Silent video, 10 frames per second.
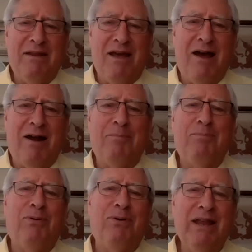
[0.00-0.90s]
are
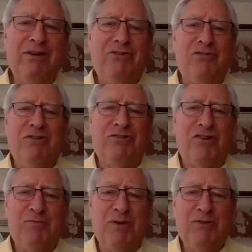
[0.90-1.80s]
put into
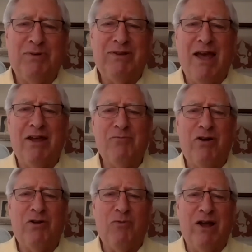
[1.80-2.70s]
Reserve Police Battalion
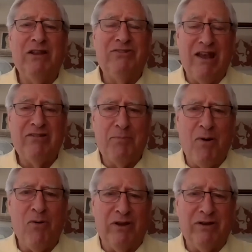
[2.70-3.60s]
101 and sent to
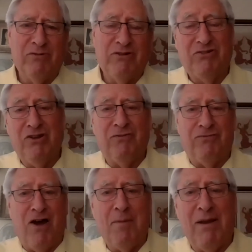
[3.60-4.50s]
Poland, which is still
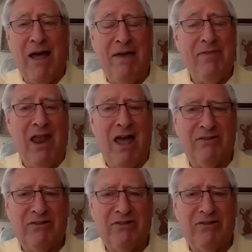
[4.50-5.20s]
far behind the lines.